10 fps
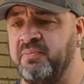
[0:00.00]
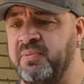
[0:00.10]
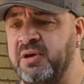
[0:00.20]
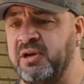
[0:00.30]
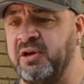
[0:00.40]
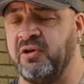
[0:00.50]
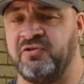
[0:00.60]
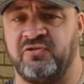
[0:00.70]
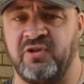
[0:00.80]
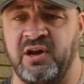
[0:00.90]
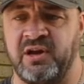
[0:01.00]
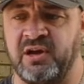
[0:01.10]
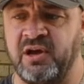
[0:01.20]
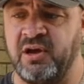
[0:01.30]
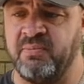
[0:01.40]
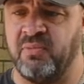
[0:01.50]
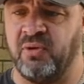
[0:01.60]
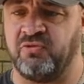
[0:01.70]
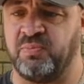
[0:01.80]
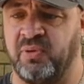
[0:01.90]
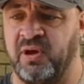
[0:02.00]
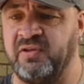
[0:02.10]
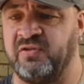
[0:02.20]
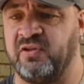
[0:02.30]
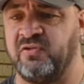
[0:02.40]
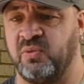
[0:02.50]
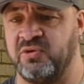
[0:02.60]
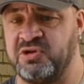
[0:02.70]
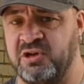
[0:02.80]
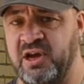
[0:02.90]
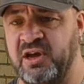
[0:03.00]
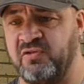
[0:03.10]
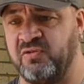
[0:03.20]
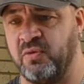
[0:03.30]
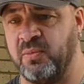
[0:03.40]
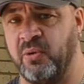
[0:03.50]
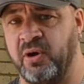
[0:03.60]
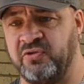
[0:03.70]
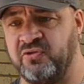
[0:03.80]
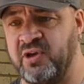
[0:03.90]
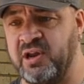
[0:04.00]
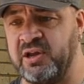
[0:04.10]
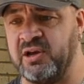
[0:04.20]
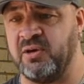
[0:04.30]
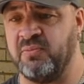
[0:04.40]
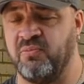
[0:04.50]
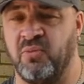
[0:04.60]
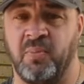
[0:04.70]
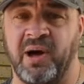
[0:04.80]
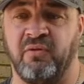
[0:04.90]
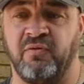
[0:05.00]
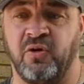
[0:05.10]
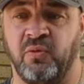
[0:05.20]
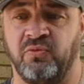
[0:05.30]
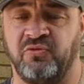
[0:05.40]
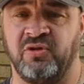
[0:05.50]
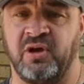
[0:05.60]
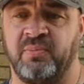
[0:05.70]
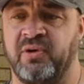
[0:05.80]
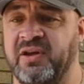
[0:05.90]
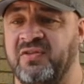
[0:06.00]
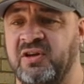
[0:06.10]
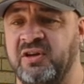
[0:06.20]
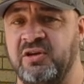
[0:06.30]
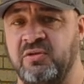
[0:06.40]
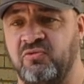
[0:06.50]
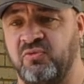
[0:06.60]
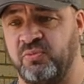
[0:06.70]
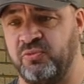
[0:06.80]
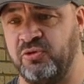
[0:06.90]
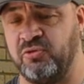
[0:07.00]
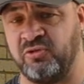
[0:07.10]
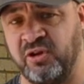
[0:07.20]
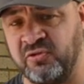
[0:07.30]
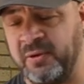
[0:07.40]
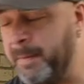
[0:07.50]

Being in Australia, in most places, once you get into remote Australia, mobile phones are practically useless.